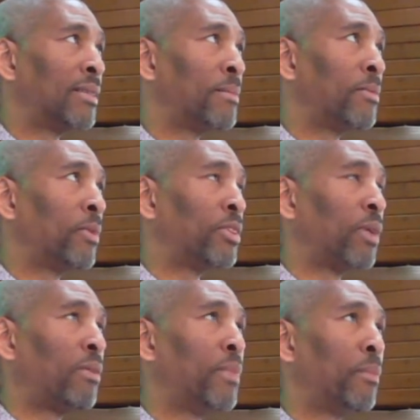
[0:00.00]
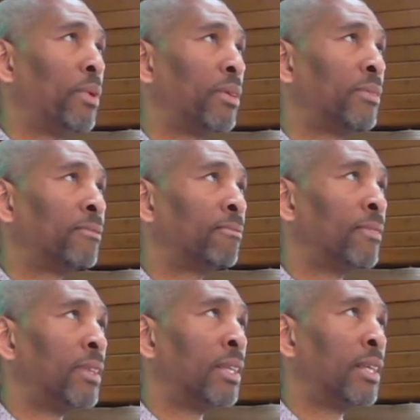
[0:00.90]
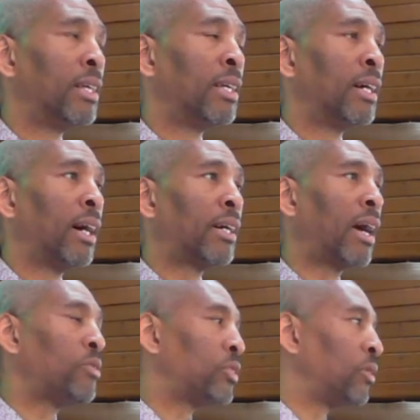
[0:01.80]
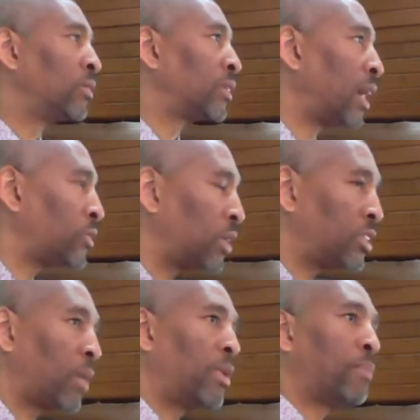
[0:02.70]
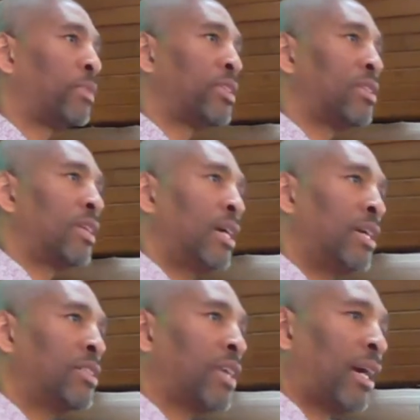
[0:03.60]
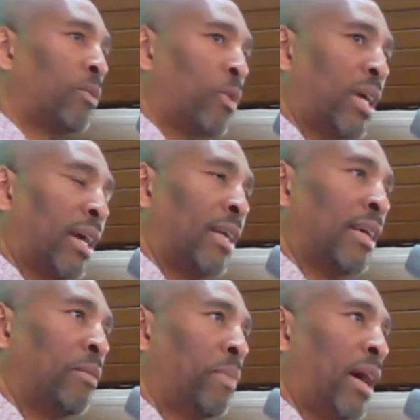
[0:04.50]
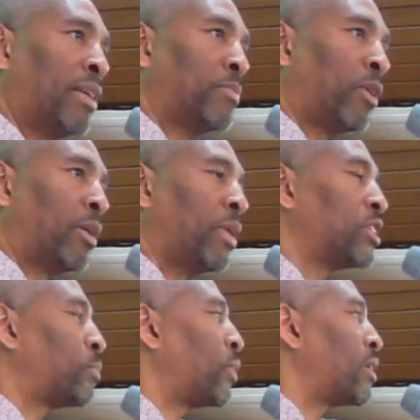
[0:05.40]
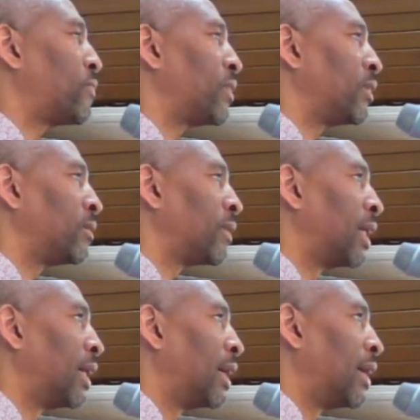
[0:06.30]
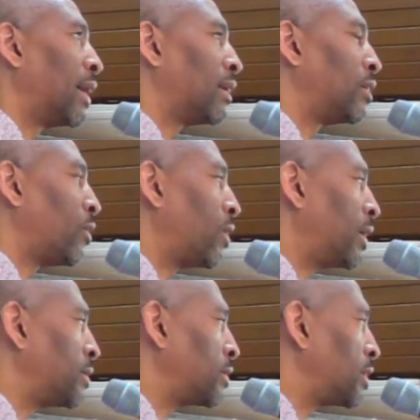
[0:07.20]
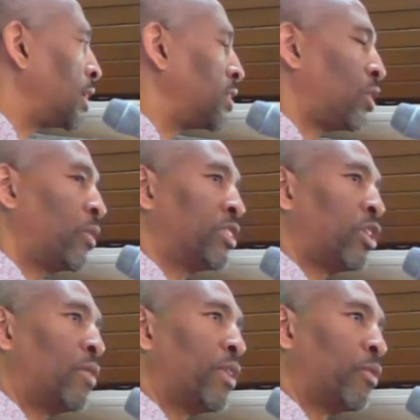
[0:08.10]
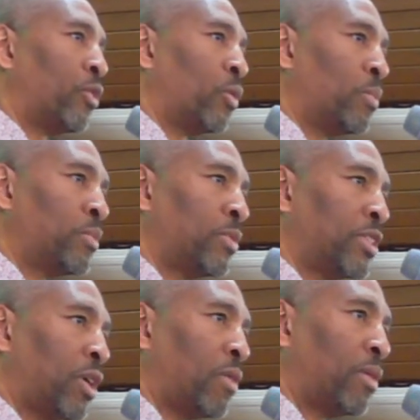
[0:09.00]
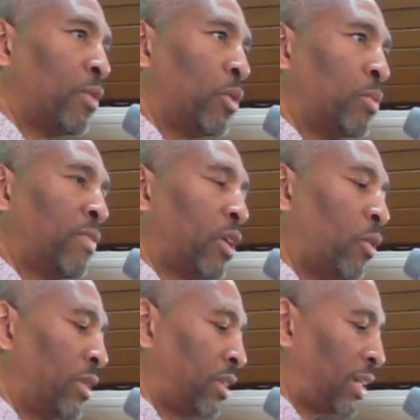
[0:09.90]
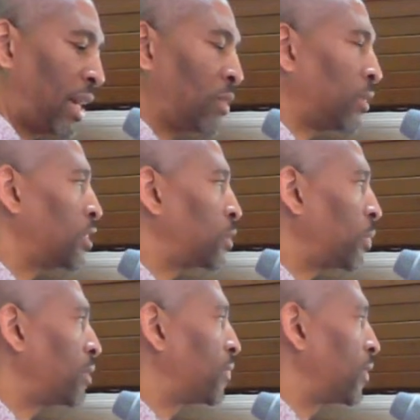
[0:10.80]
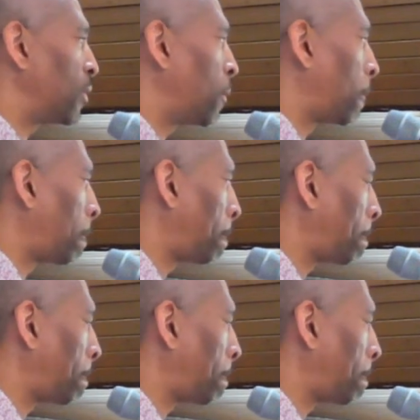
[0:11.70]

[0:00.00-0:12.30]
Let me. What do I remember? Uh, council council is coming up this the second weekend in May. It's going to be in Springfield, Illinois. Get your reserve your rooms. Reserve your rooms if you're going to the council in Springfield.